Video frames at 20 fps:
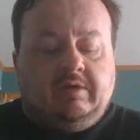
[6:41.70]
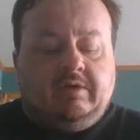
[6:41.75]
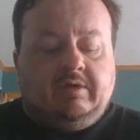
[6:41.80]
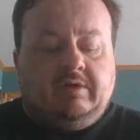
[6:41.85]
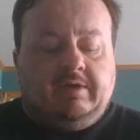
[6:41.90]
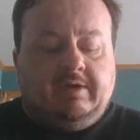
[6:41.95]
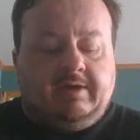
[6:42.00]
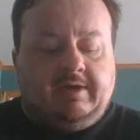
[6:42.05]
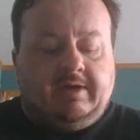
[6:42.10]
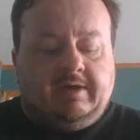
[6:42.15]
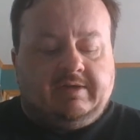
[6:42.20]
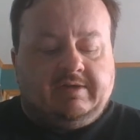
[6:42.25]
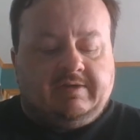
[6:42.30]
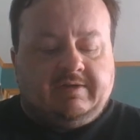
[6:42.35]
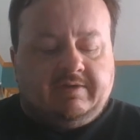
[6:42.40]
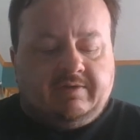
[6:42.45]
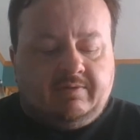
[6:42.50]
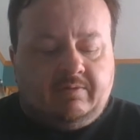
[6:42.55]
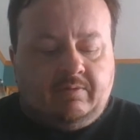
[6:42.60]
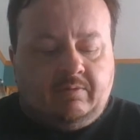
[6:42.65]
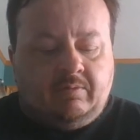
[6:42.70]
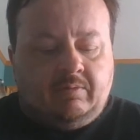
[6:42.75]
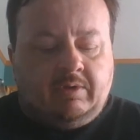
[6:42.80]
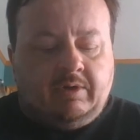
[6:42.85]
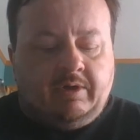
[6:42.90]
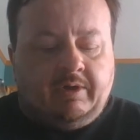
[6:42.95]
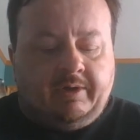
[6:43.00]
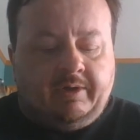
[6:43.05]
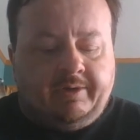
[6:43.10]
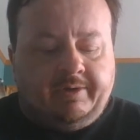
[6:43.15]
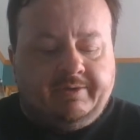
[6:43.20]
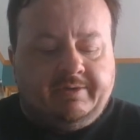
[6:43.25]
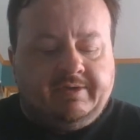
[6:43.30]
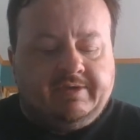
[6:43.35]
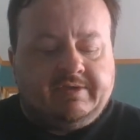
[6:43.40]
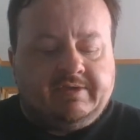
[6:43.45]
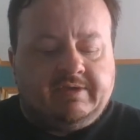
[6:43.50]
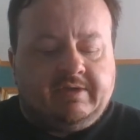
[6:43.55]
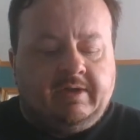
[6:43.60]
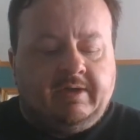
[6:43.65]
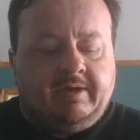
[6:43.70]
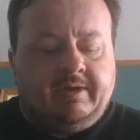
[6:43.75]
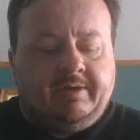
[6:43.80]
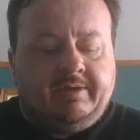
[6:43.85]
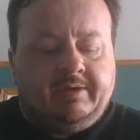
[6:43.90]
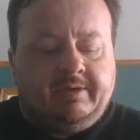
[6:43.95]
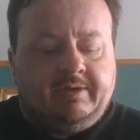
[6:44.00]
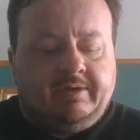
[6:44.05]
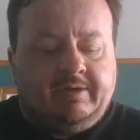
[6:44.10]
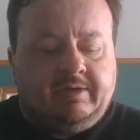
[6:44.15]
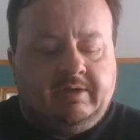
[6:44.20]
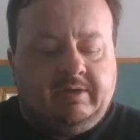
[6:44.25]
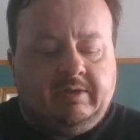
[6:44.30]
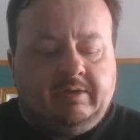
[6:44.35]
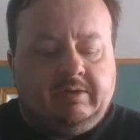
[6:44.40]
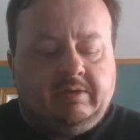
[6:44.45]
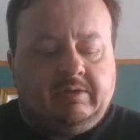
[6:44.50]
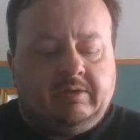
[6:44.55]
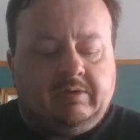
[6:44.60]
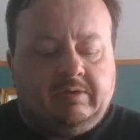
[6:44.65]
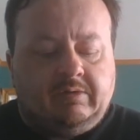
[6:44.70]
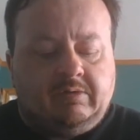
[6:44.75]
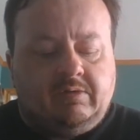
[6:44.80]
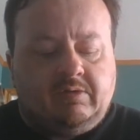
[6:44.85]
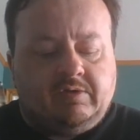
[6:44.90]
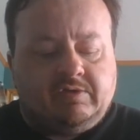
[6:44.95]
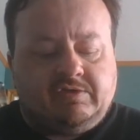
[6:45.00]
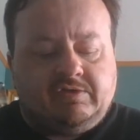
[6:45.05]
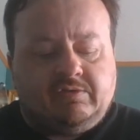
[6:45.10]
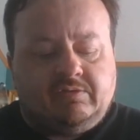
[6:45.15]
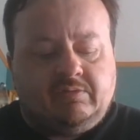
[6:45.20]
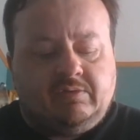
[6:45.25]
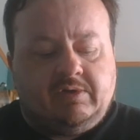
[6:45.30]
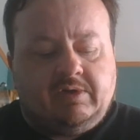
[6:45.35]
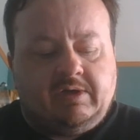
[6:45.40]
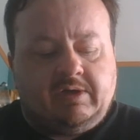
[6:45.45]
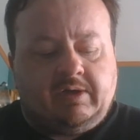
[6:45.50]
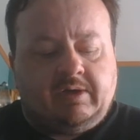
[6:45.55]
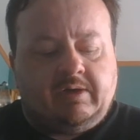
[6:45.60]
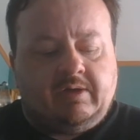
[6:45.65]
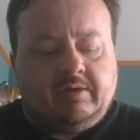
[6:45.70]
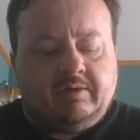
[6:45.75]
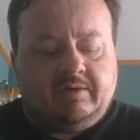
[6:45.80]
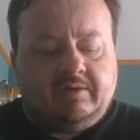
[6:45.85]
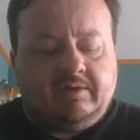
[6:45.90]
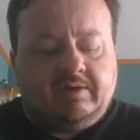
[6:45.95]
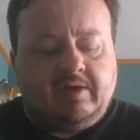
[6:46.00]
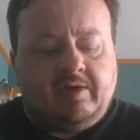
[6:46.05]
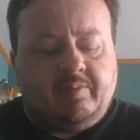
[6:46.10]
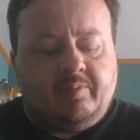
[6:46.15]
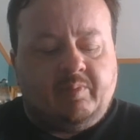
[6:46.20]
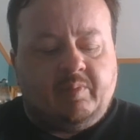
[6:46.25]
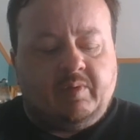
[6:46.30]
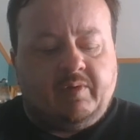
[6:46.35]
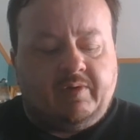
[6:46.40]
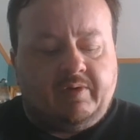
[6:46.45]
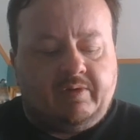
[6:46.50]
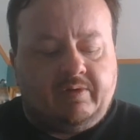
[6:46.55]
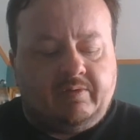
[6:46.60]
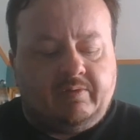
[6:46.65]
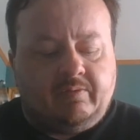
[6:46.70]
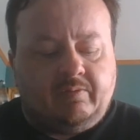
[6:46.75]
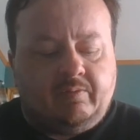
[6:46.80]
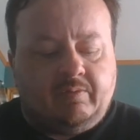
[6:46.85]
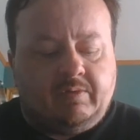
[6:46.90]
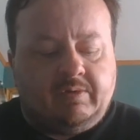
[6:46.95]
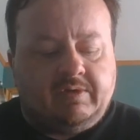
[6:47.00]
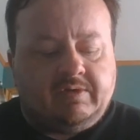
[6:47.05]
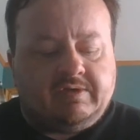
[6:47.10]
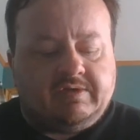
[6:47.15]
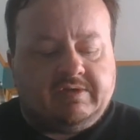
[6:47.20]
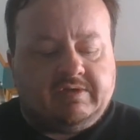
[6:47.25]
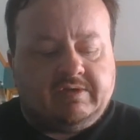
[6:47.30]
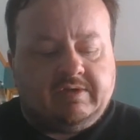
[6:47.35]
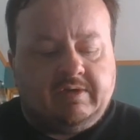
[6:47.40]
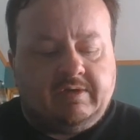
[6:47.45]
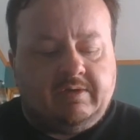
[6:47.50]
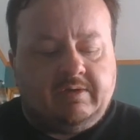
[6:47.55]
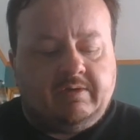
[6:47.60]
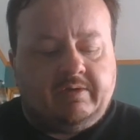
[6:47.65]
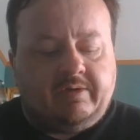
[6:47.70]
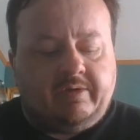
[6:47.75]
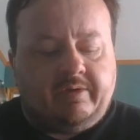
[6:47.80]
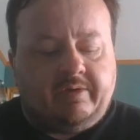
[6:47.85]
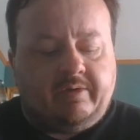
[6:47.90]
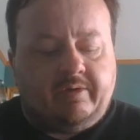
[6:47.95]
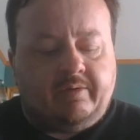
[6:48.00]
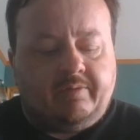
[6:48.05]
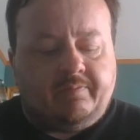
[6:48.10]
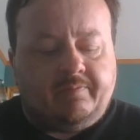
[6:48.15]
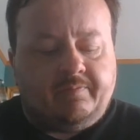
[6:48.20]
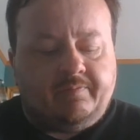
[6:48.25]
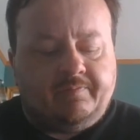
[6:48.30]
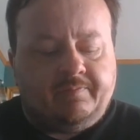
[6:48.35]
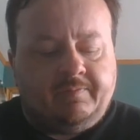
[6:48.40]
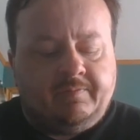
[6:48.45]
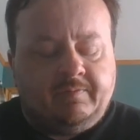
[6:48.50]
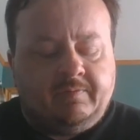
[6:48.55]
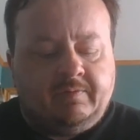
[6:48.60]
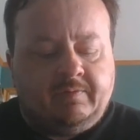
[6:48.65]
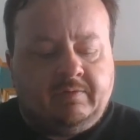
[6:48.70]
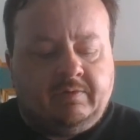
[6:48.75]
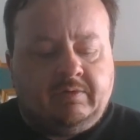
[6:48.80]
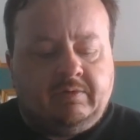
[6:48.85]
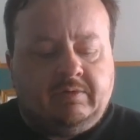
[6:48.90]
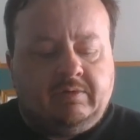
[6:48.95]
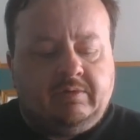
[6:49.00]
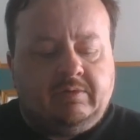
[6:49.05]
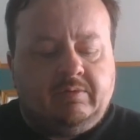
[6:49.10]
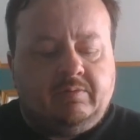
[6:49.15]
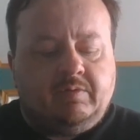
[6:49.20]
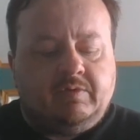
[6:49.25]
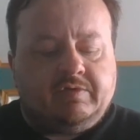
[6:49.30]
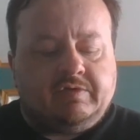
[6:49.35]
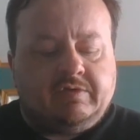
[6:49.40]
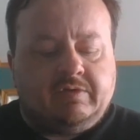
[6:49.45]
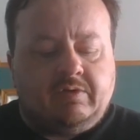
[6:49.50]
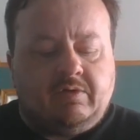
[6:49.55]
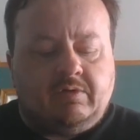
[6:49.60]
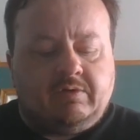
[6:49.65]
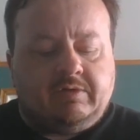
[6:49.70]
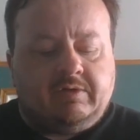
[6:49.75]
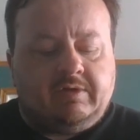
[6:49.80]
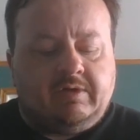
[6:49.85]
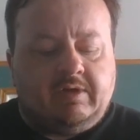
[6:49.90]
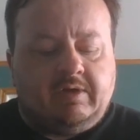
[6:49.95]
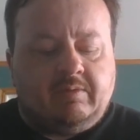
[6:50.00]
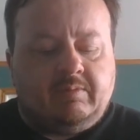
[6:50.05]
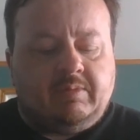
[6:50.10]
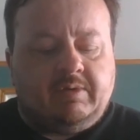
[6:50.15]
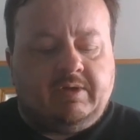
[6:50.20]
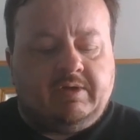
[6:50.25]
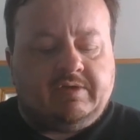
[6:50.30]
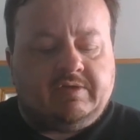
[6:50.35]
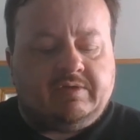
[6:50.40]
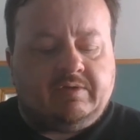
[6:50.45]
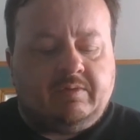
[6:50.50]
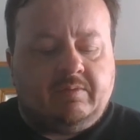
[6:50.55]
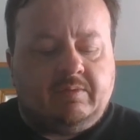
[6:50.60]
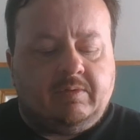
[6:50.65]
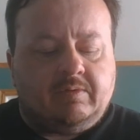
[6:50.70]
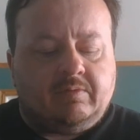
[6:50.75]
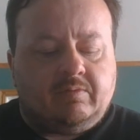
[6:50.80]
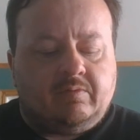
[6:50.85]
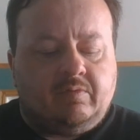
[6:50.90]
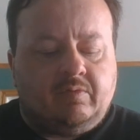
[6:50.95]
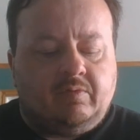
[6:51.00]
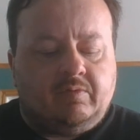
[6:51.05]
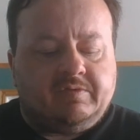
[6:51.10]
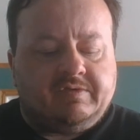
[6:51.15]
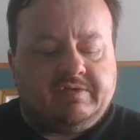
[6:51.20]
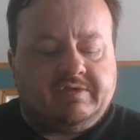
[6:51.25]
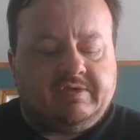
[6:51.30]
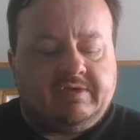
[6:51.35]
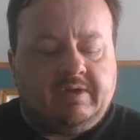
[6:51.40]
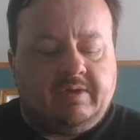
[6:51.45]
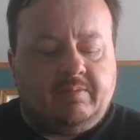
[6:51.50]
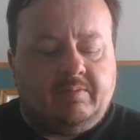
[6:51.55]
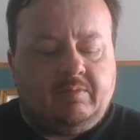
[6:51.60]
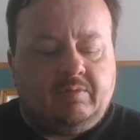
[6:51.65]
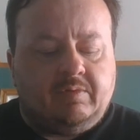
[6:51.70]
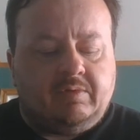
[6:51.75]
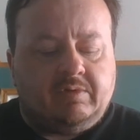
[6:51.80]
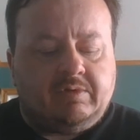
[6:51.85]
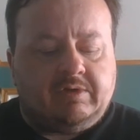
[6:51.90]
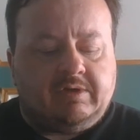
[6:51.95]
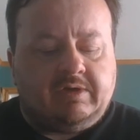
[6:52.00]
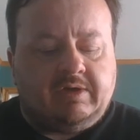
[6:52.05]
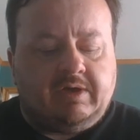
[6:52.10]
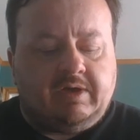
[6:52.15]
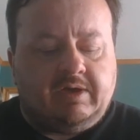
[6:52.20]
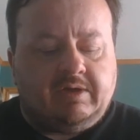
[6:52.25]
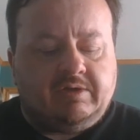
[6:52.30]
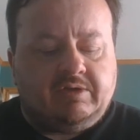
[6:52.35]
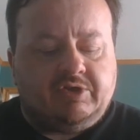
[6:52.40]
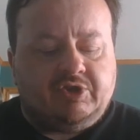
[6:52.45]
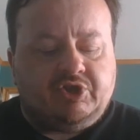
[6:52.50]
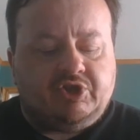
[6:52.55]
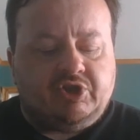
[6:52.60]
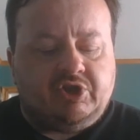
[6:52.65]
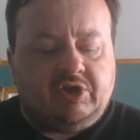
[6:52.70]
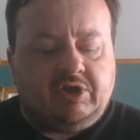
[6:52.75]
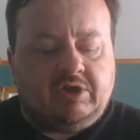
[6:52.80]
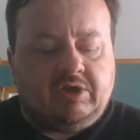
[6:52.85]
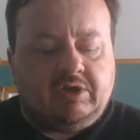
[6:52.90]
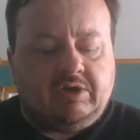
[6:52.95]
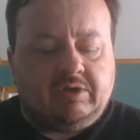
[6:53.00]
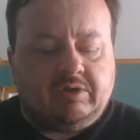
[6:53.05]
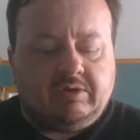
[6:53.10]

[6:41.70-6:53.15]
Yeah, so this guy, he lost to Erkan Tepper once and was knocked out by someone called Samuel Kadji.